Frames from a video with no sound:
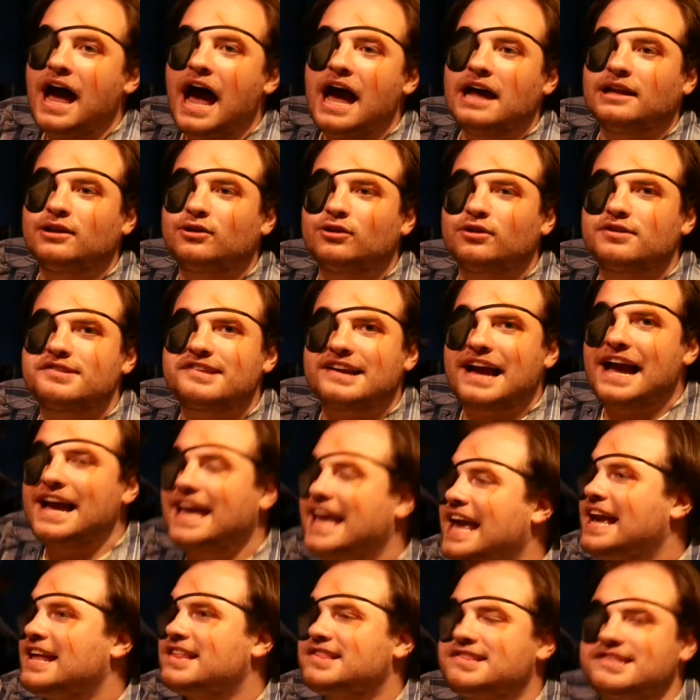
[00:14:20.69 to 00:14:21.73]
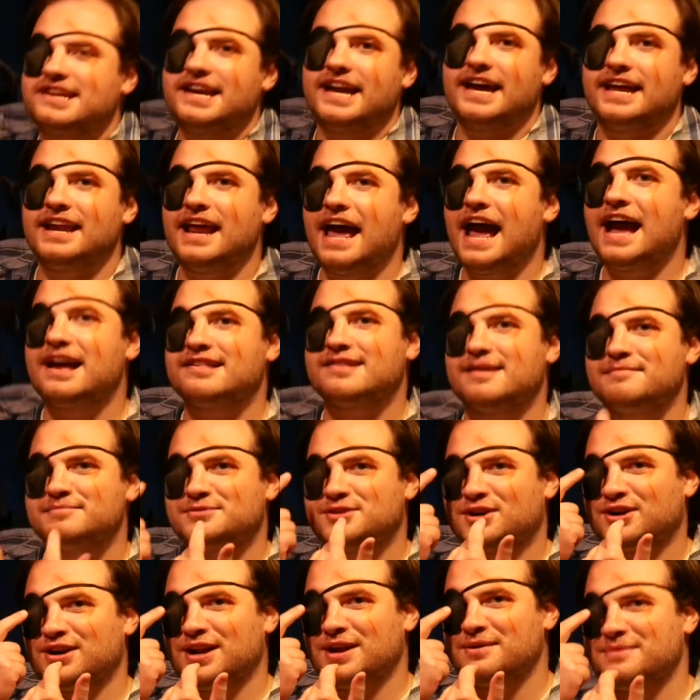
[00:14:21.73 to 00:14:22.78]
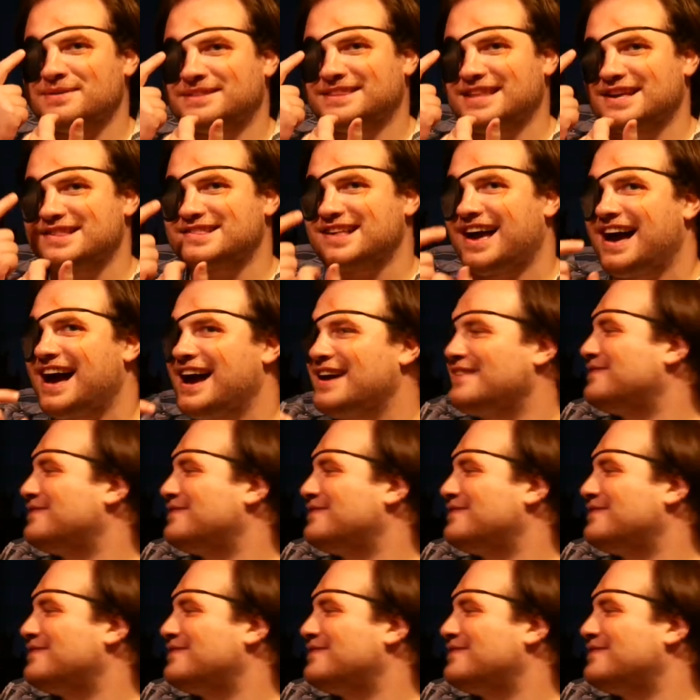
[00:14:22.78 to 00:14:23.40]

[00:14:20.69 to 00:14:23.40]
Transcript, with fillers: I literally was like, I can't see it as I'm turning with this eye